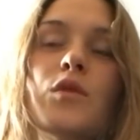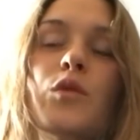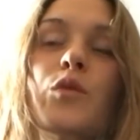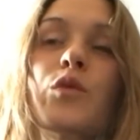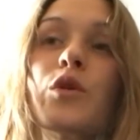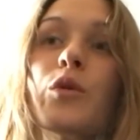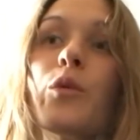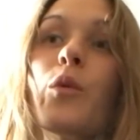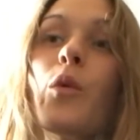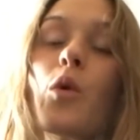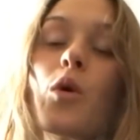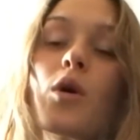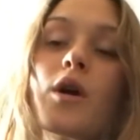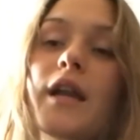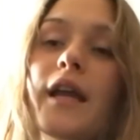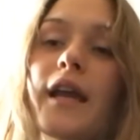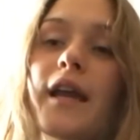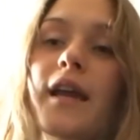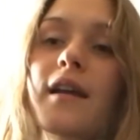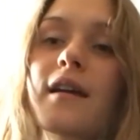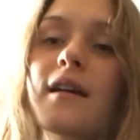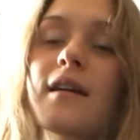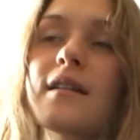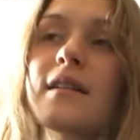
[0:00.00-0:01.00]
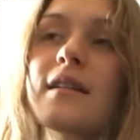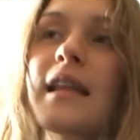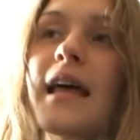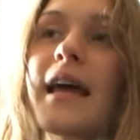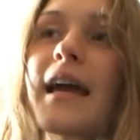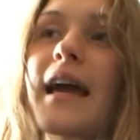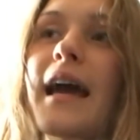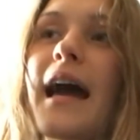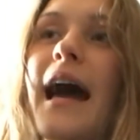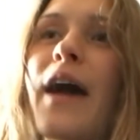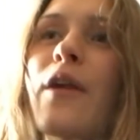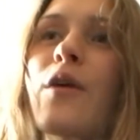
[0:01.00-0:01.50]
rewarding.
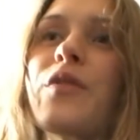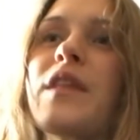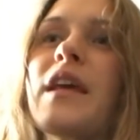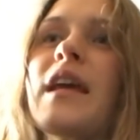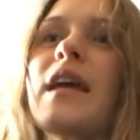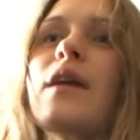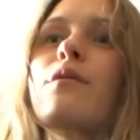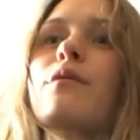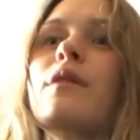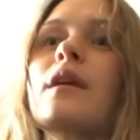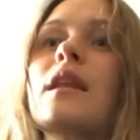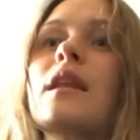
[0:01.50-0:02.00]
Like I don't think it